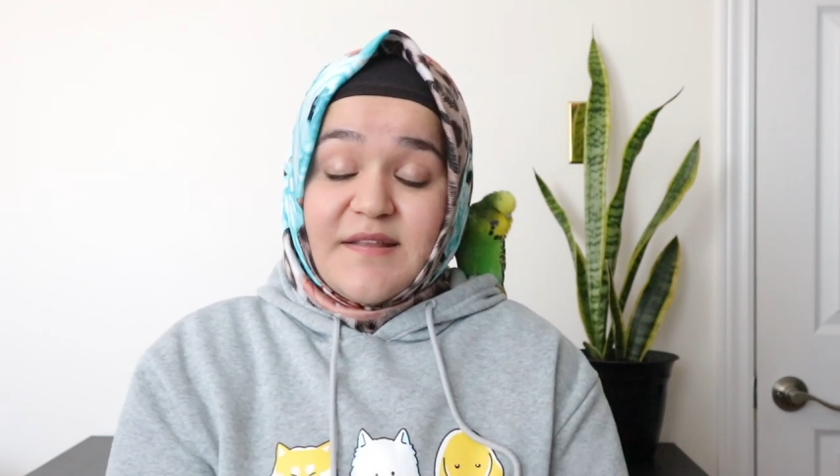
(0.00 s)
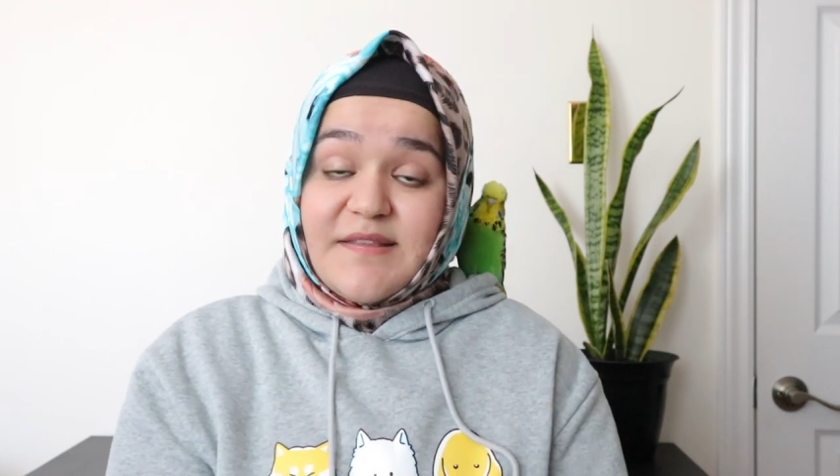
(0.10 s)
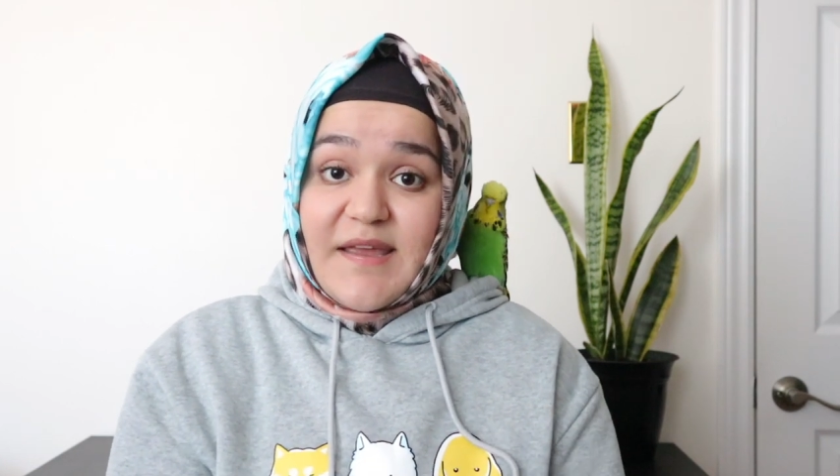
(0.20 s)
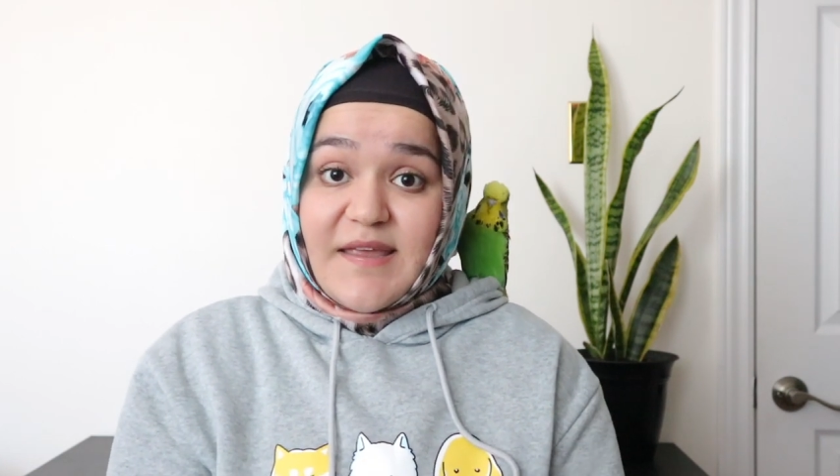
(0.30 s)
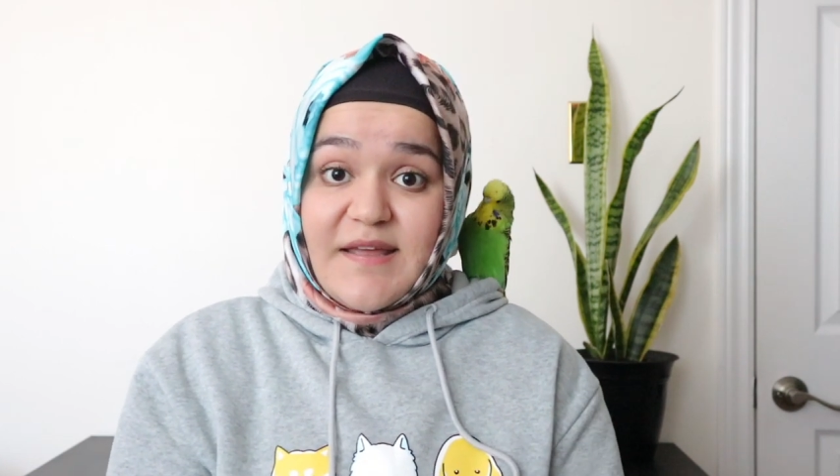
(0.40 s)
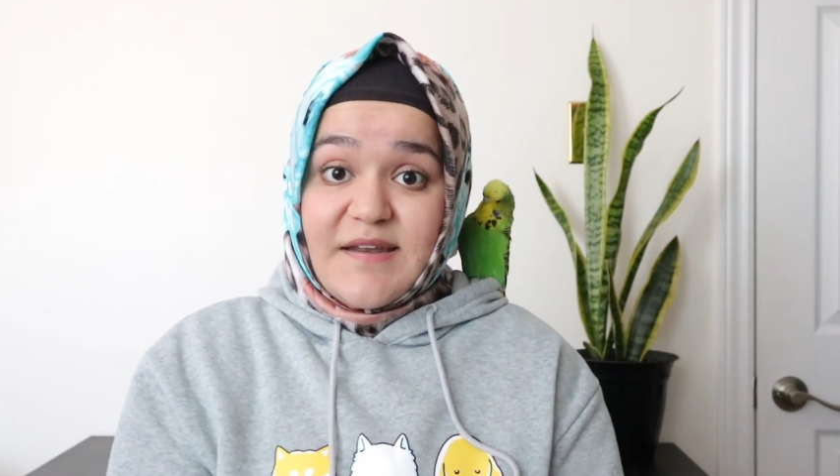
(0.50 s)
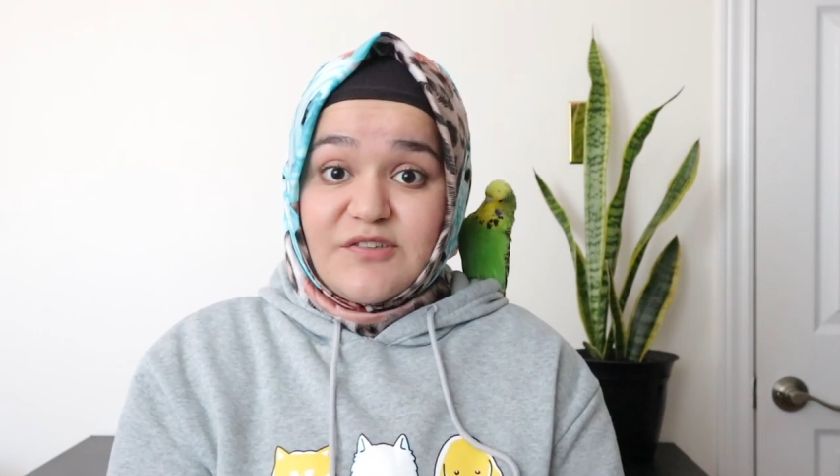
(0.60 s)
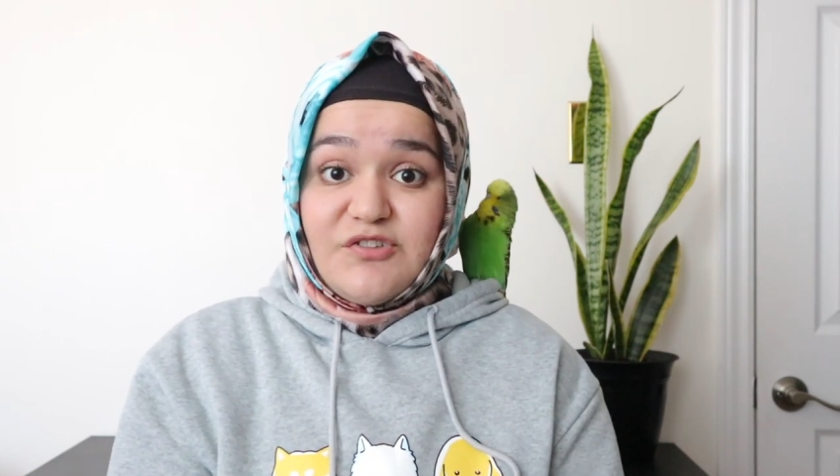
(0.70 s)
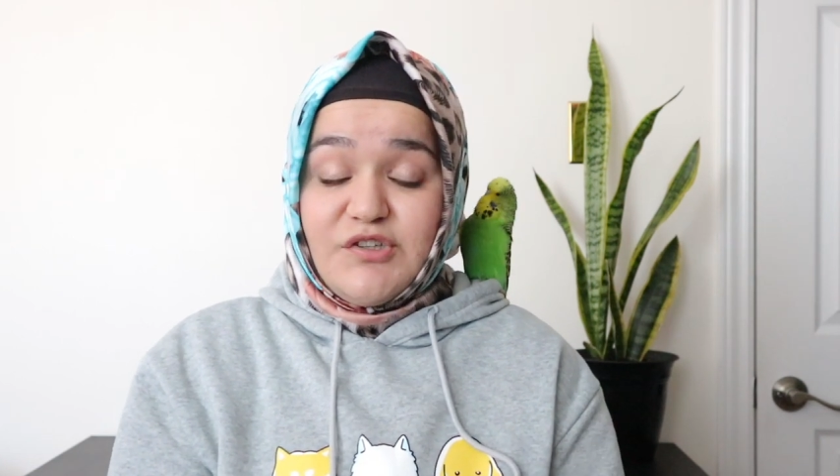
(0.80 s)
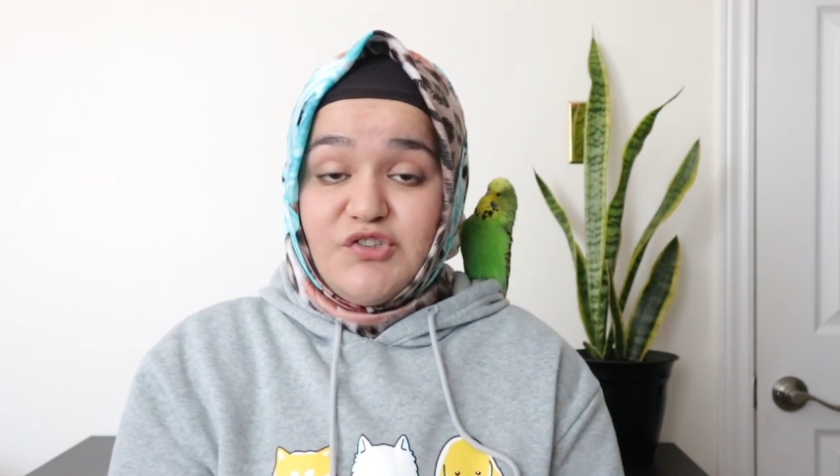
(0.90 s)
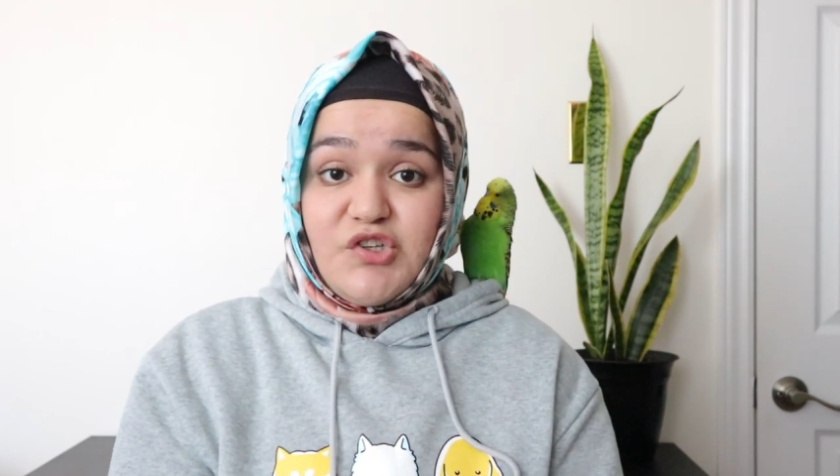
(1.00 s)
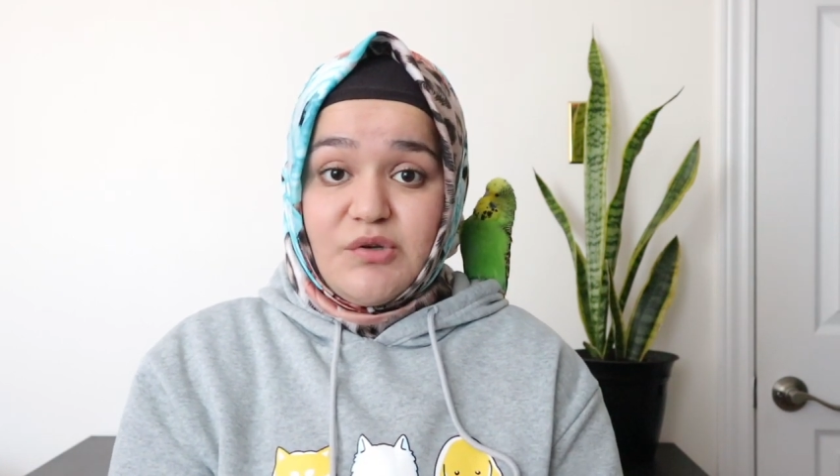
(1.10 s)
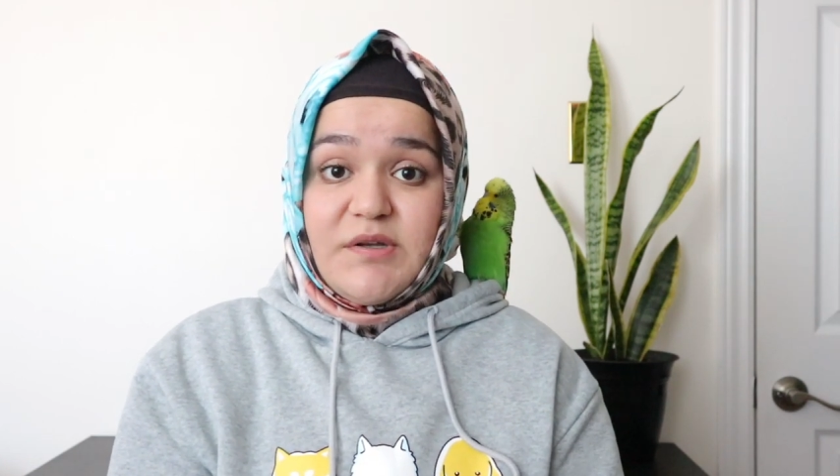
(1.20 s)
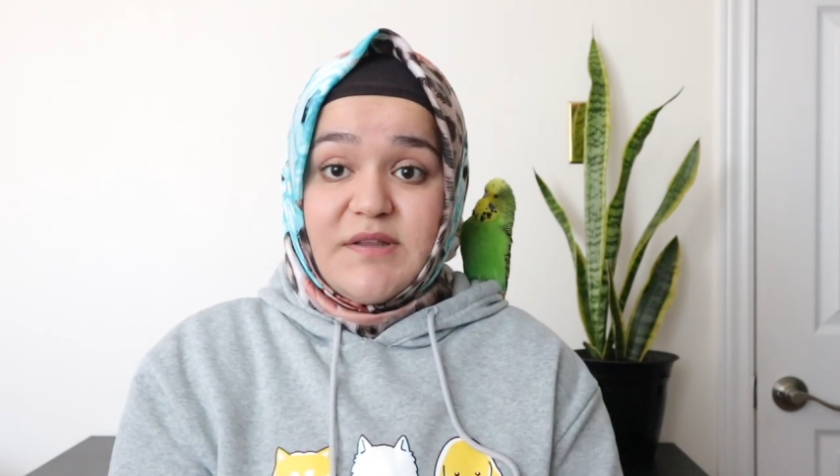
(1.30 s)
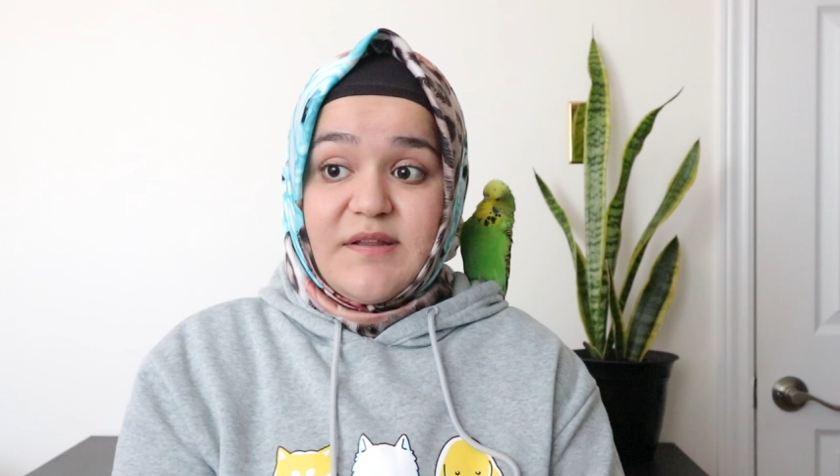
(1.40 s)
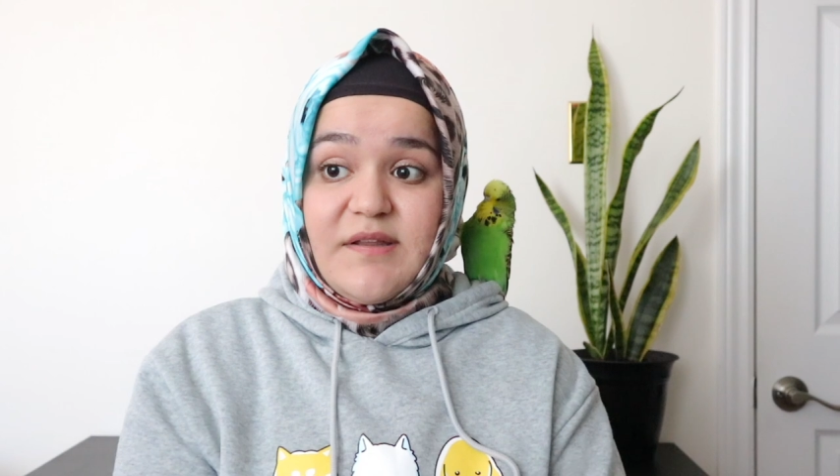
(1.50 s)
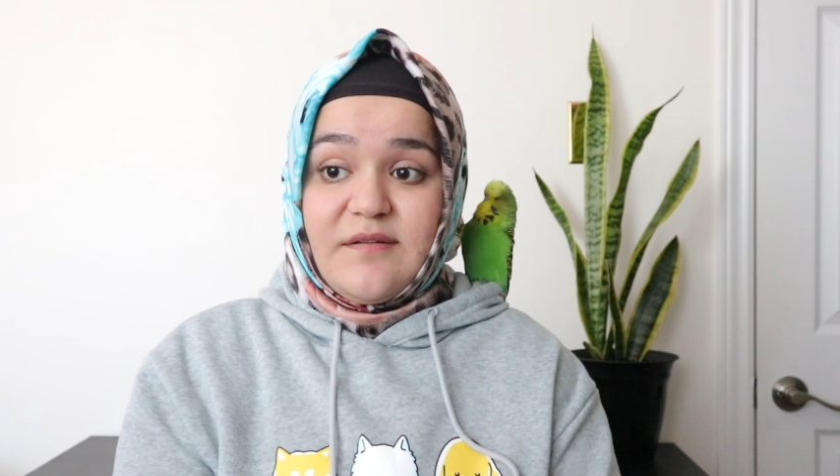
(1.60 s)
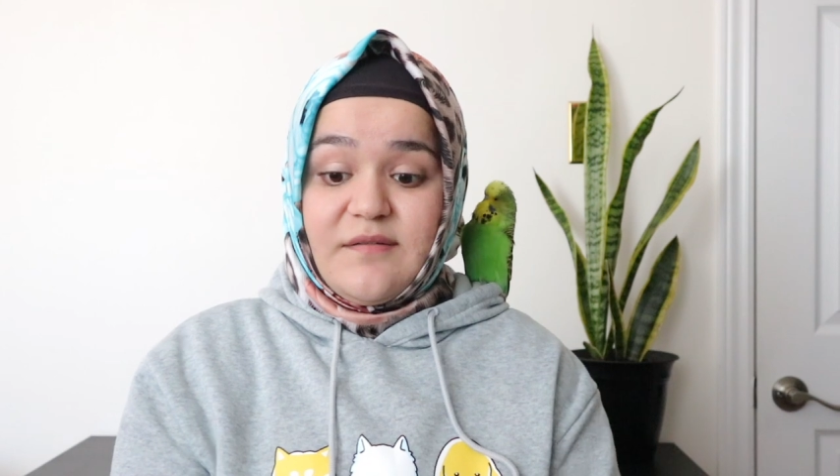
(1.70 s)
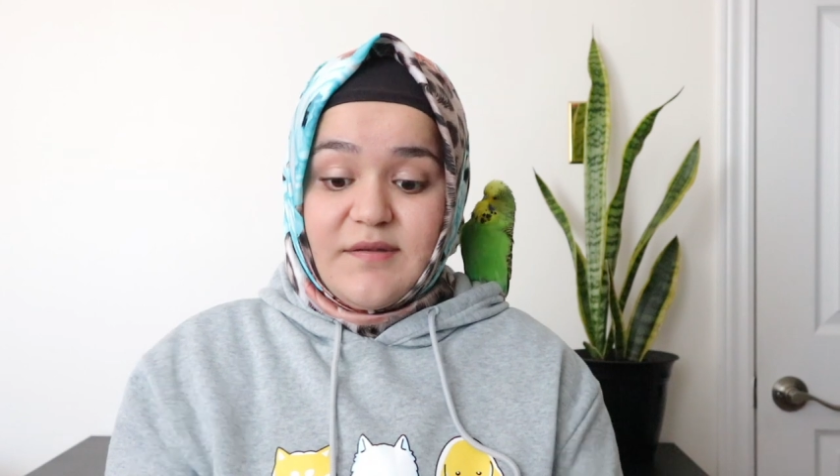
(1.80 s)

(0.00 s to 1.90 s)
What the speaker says: they can actually chew it, and then,